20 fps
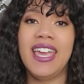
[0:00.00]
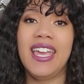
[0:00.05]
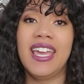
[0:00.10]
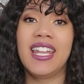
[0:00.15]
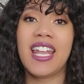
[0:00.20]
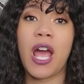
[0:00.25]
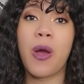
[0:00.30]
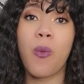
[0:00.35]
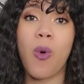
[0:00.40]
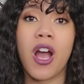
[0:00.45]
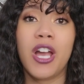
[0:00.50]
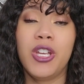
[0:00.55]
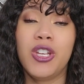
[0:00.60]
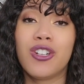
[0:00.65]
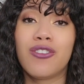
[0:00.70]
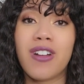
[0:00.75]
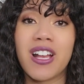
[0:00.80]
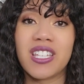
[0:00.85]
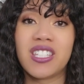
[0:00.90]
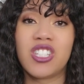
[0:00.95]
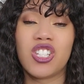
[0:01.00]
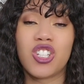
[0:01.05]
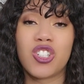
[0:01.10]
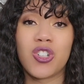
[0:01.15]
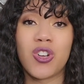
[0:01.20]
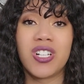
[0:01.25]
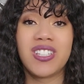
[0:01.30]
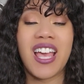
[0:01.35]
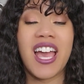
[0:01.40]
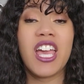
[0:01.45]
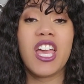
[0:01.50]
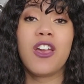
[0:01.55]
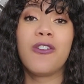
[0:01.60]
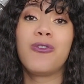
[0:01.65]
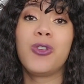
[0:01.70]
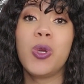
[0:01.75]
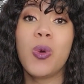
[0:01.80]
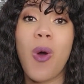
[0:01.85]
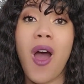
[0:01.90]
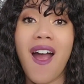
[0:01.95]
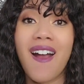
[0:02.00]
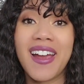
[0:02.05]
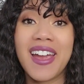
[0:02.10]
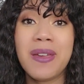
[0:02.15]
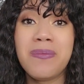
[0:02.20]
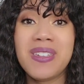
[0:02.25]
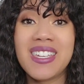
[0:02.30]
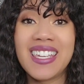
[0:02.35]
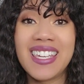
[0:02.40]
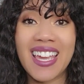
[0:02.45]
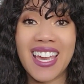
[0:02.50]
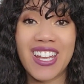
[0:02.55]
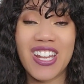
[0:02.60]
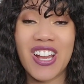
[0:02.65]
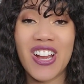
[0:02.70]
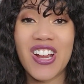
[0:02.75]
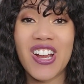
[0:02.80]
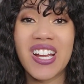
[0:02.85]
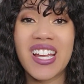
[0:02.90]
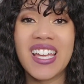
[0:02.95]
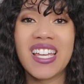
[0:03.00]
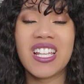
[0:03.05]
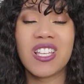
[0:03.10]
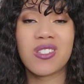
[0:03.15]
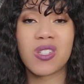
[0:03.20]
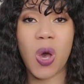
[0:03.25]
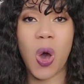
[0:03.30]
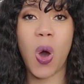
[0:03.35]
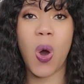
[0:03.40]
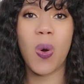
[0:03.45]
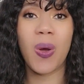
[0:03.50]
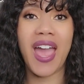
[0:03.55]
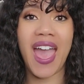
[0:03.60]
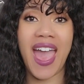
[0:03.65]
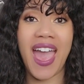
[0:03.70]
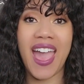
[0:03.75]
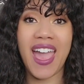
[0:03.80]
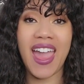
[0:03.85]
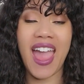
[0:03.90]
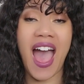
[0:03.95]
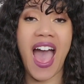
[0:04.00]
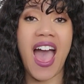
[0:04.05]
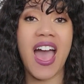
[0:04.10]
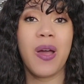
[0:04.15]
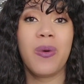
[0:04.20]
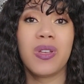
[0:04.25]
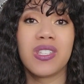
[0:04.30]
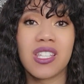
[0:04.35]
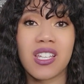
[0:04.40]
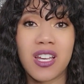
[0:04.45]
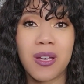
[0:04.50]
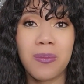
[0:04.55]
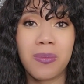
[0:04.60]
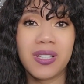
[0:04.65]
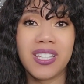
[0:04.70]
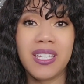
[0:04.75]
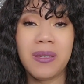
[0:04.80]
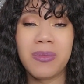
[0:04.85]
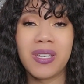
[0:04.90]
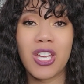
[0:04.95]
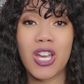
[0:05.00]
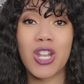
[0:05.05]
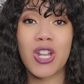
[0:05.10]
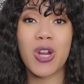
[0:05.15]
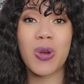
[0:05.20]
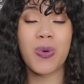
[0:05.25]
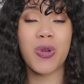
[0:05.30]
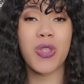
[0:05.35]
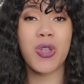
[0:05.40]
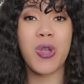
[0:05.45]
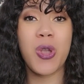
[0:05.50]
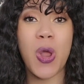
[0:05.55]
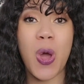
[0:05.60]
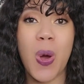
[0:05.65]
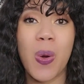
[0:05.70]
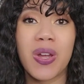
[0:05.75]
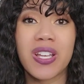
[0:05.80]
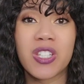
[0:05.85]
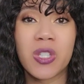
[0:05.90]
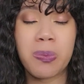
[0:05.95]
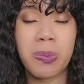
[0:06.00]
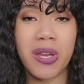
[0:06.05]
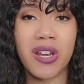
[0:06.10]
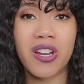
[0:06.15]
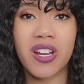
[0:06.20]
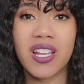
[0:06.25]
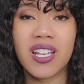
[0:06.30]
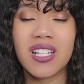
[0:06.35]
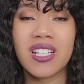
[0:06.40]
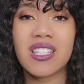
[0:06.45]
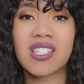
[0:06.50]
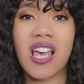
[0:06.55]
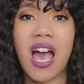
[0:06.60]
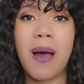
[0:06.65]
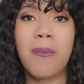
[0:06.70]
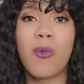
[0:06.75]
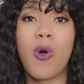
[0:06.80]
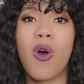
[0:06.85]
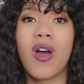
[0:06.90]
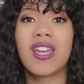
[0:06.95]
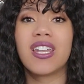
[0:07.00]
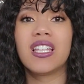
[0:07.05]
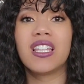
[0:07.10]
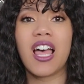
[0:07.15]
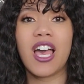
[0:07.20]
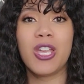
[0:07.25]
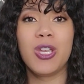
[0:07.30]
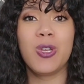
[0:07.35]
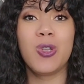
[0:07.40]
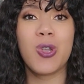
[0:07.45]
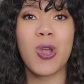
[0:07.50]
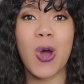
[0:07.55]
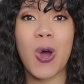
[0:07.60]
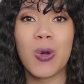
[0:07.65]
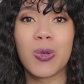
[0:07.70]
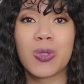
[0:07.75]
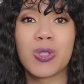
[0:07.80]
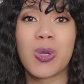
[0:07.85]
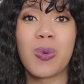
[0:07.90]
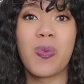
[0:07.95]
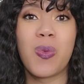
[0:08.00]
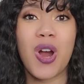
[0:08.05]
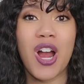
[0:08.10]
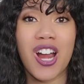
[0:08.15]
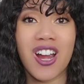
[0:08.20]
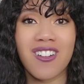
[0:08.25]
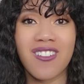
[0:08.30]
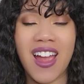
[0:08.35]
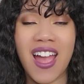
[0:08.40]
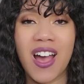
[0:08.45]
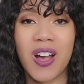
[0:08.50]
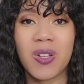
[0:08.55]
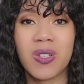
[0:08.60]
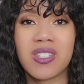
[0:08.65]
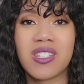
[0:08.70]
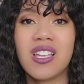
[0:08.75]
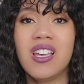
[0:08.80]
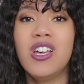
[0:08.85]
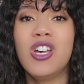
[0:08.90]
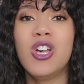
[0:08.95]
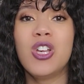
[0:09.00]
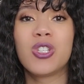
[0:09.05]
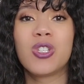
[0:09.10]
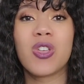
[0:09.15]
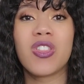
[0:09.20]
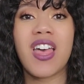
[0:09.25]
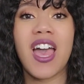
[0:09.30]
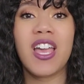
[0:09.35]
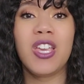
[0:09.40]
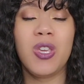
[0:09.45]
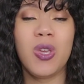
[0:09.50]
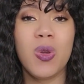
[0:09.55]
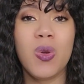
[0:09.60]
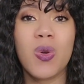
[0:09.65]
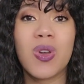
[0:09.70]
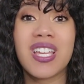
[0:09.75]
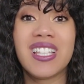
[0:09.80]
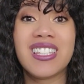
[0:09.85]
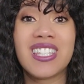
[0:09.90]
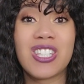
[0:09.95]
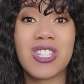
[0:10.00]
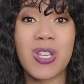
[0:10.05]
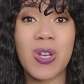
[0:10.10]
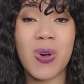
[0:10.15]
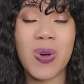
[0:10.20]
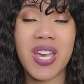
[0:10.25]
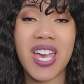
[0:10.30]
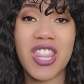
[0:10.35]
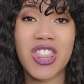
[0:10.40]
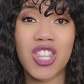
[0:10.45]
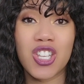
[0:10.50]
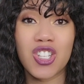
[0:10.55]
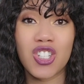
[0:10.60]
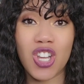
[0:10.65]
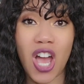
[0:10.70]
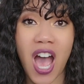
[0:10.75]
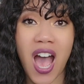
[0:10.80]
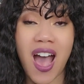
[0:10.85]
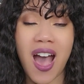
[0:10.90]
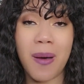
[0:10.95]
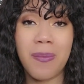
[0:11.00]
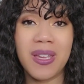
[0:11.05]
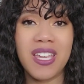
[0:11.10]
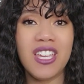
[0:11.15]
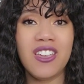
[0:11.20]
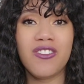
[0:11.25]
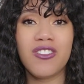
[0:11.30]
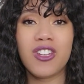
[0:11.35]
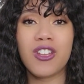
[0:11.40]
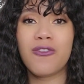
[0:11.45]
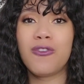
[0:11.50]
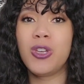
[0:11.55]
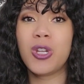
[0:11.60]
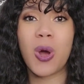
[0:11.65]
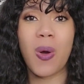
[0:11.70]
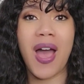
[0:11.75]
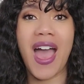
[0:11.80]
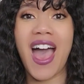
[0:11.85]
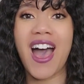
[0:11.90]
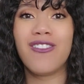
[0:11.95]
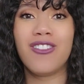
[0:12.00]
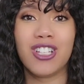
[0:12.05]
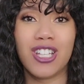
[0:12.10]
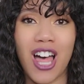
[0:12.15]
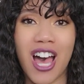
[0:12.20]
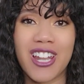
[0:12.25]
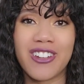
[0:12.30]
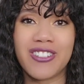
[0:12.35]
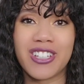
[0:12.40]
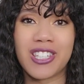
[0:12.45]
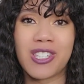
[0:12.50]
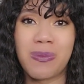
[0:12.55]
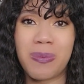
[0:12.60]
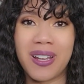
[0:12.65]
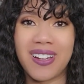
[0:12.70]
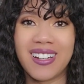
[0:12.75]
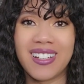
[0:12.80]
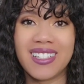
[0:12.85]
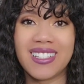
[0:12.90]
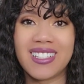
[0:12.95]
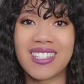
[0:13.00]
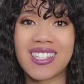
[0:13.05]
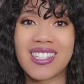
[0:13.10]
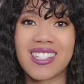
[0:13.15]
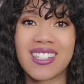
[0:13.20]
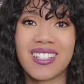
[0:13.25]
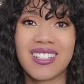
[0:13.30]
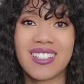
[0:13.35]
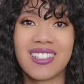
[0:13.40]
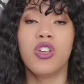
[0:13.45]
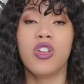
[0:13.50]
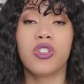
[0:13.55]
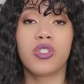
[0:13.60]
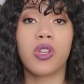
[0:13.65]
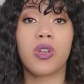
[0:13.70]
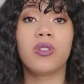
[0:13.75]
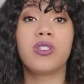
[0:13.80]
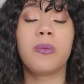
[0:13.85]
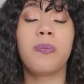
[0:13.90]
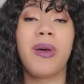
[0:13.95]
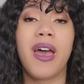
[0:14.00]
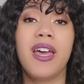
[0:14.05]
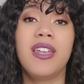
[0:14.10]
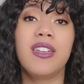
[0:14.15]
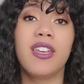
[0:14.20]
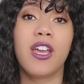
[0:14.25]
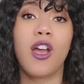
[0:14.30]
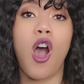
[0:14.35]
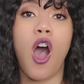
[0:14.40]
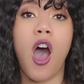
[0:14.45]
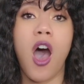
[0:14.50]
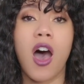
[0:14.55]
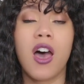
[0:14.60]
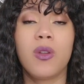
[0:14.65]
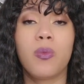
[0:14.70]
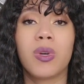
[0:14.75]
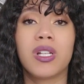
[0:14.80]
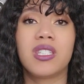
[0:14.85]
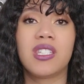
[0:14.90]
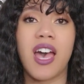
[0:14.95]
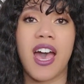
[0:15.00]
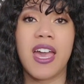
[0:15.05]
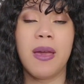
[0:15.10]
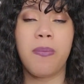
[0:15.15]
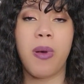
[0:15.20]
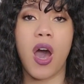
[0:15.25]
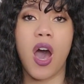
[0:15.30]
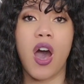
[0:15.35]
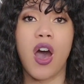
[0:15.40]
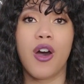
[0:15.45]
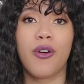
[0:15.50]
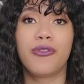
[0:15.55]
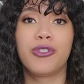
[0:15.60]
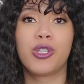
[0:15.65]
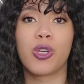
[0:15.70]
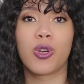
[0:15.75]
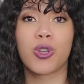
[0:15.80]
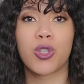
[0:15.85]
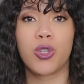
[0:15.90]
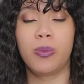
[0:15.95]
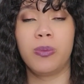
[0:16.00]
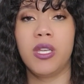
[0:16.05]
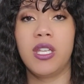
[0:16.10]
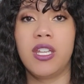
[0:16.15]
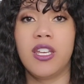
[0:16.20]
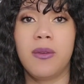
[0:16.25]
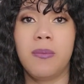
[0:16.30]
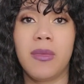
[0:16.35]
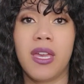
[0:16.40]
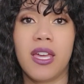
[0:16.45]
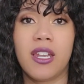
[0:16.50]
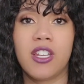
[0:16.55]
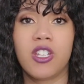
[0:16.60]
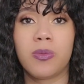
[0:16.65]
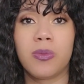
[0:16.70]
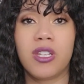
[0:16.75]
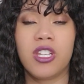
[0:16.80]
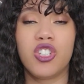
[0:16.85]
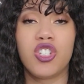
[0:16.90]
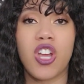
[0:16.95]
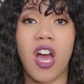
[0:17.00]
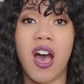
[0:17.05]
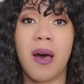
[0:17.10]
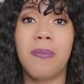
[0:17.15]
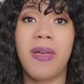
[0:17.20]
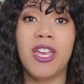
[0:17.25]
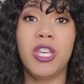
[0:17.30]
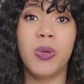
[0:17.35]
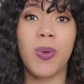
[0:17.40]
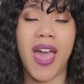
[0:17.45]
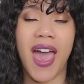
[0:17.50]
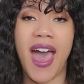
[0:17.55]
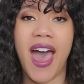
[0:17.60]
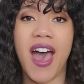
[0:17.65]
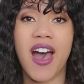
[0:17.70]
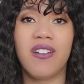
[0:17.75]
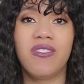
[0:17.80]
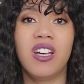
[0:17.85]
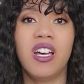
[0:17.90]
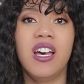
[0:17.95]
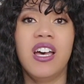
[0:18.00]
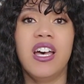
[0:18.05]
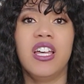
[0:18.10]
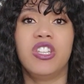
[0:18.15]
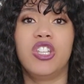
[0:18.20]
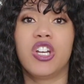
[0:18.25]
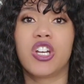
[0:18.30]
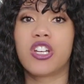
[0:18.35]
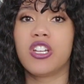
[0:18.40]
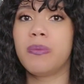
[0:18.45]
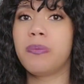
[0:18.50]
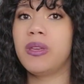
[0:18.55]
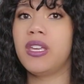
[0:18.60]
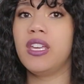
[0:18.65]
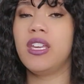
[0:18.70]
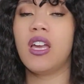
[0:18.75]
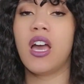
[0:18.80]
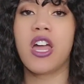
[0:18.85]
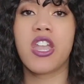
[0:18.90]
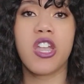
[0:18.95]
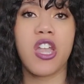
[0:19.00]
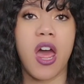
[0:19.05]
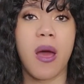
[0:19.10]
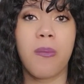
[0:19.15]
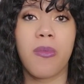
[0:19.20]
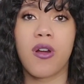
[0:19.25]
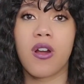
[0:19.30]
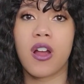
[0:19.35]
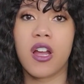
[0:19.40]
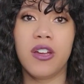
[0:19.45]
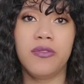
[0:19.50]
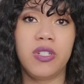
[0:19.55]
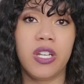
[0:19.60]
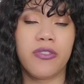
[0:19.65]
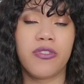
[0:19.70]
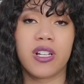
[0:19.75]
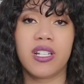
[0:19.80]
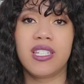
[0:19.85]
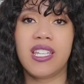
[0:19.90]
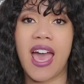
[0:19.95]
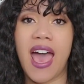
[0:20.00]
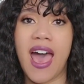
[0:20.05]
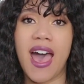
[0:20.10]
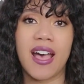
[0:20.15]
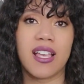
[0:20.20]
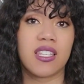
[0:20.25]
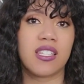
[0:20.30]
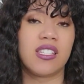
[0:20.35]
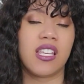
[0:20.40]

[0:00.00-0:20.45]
And I want you to rest assured that if you are a beginner, it is okay. I was a complete beginner with no experience. I'm going to let you know some workarounds so that you can still get the job, even if you don't have a lot of experience. So depending on what type of social media management job that you have, there could be a number of different tasks